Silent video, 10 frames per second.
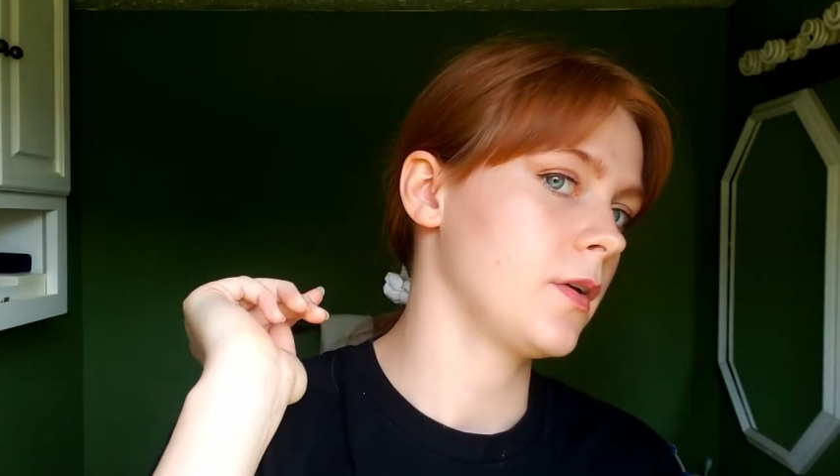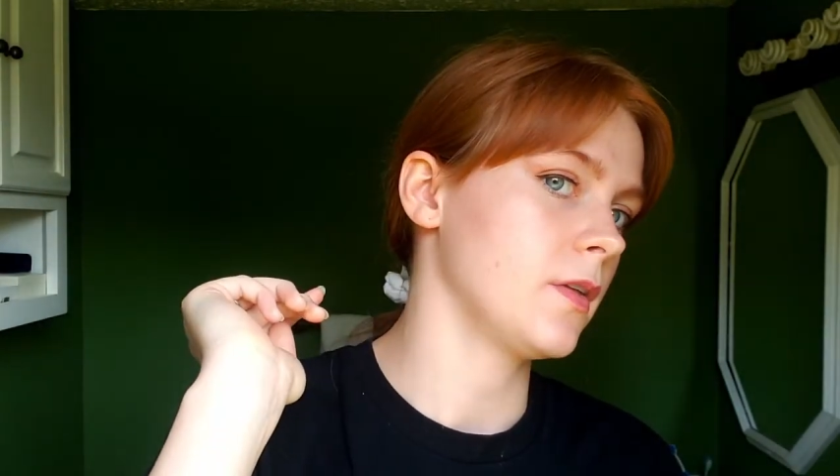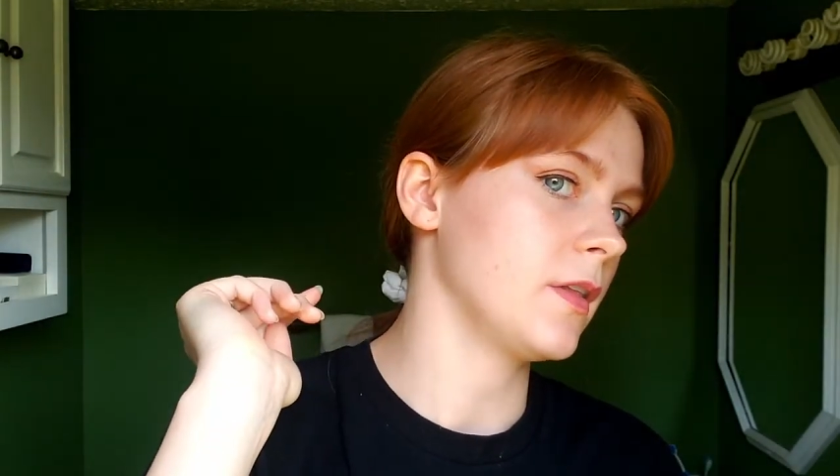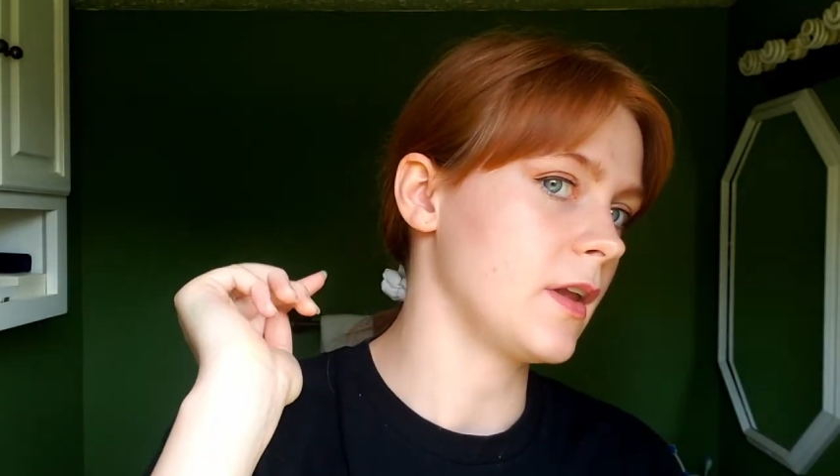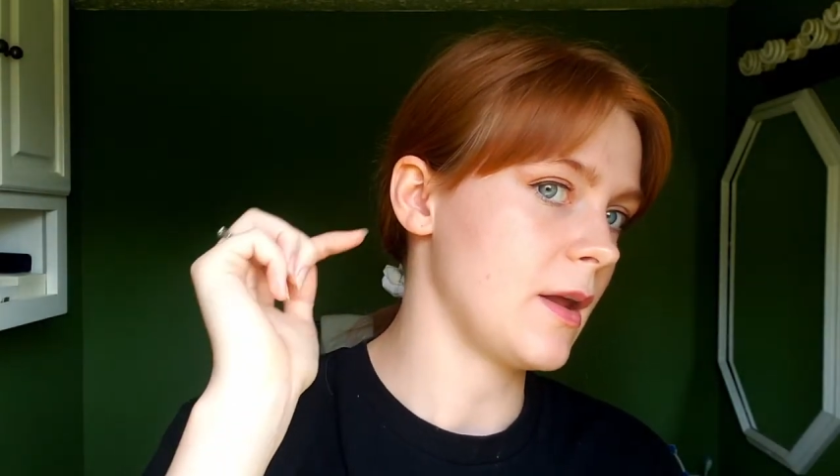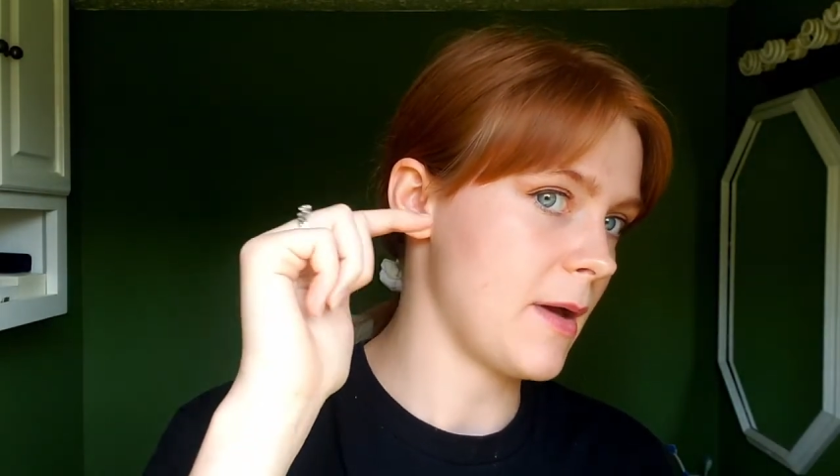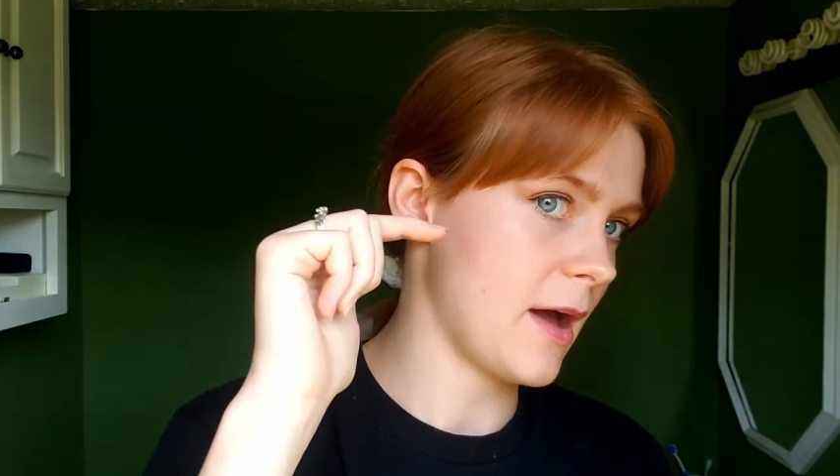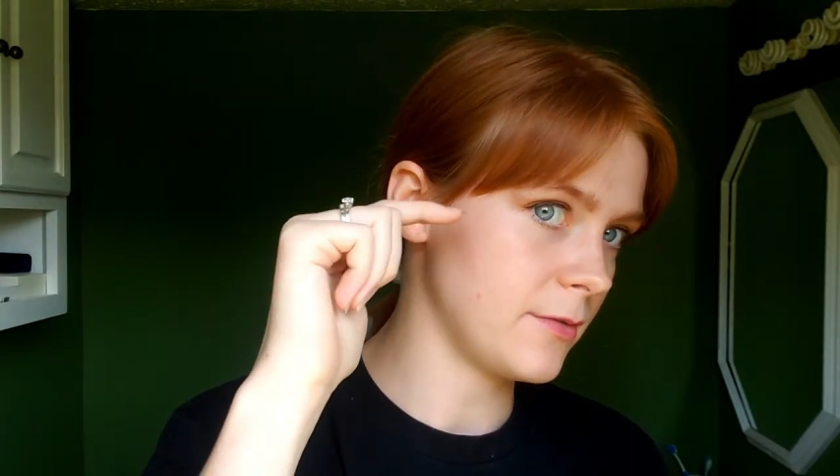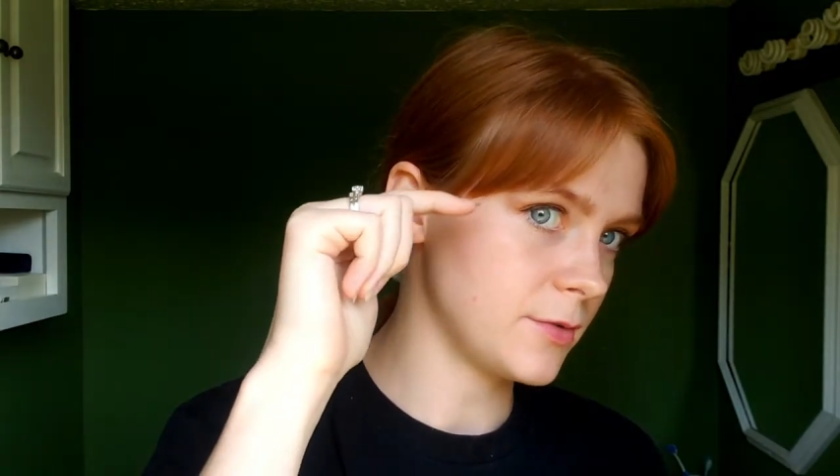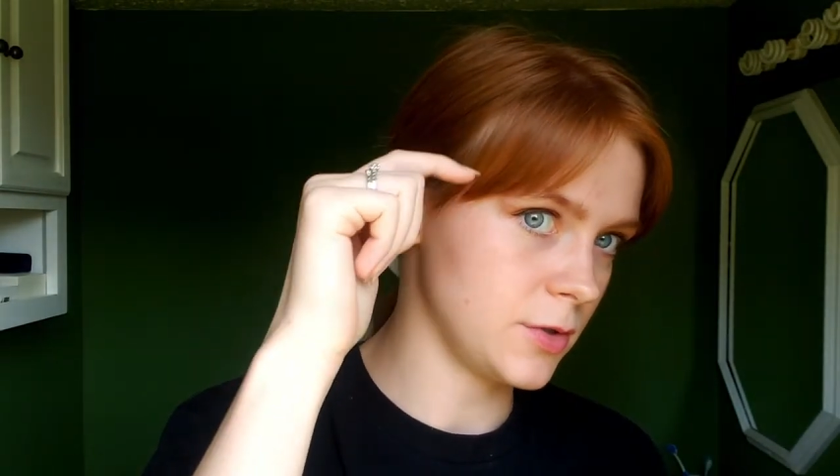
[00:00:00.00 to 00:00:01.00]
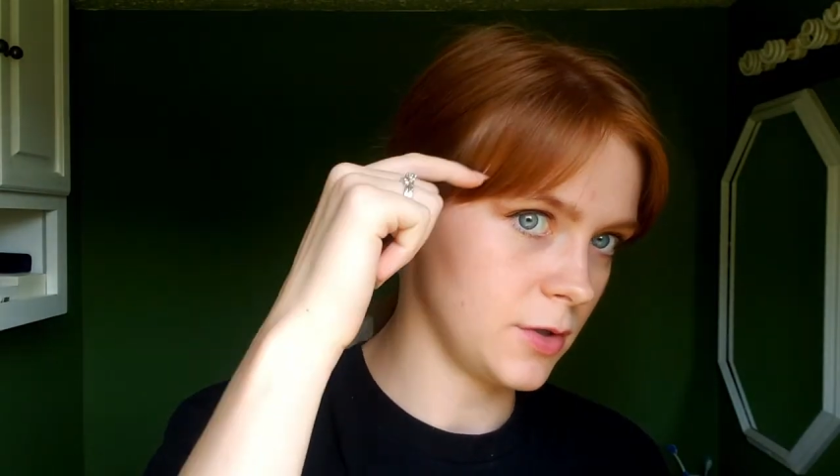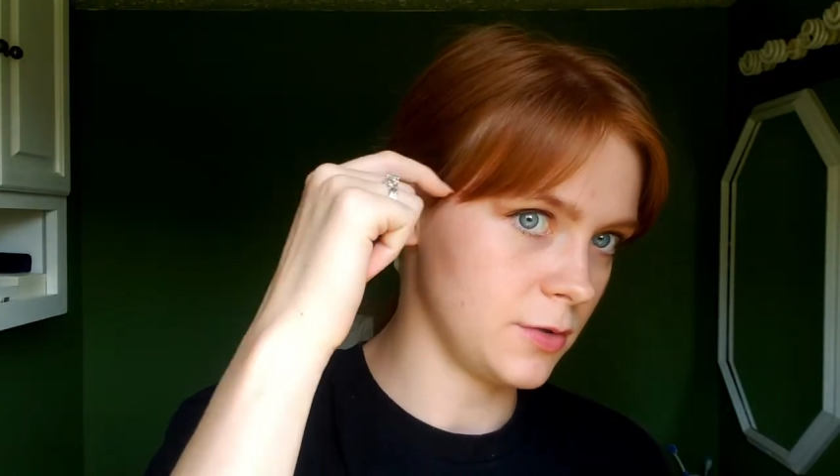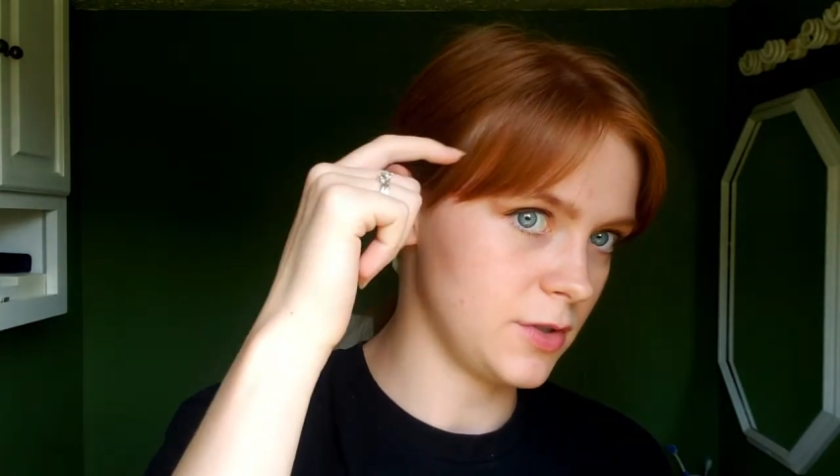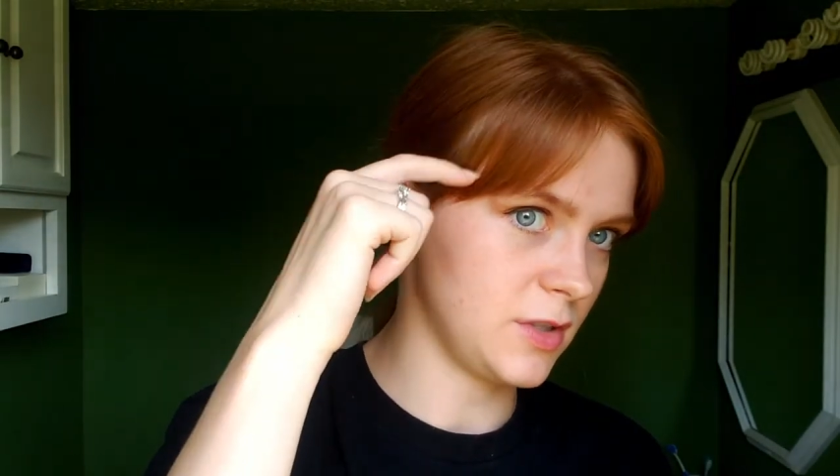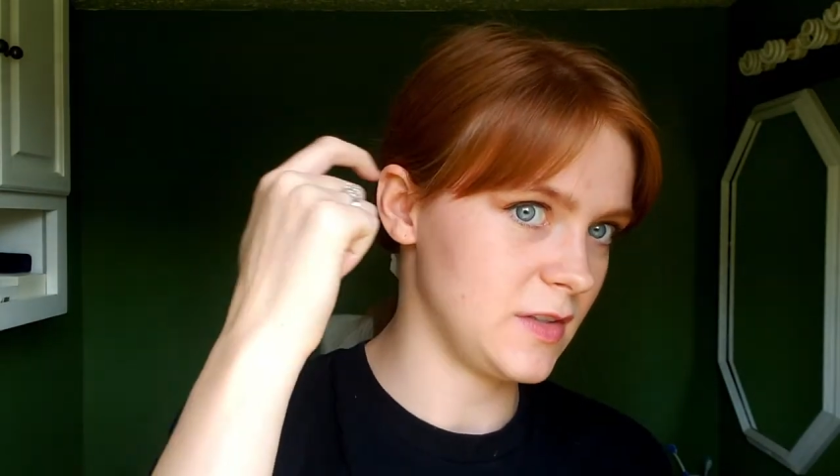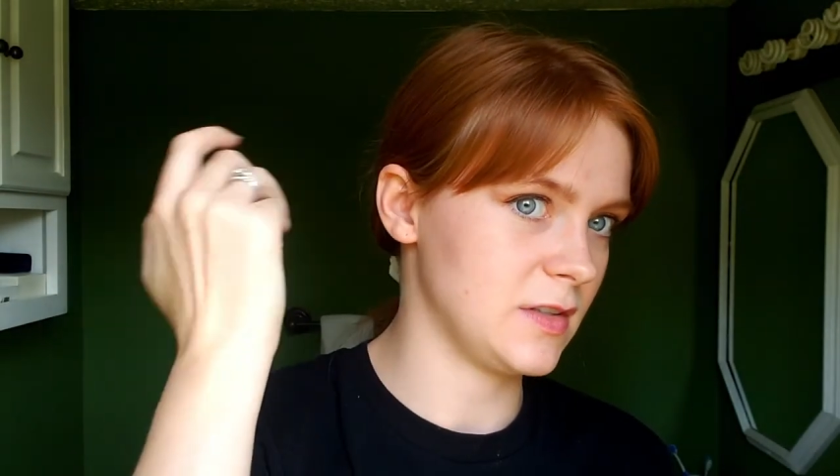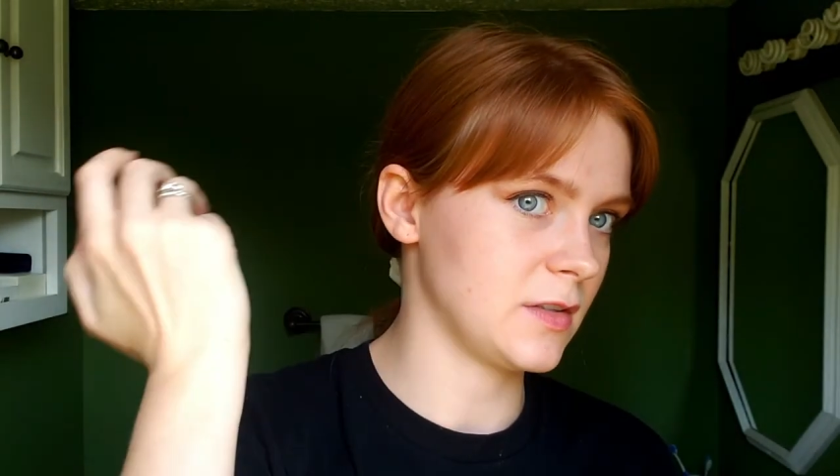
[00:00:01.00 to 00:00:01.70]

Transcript: that I'm after, which is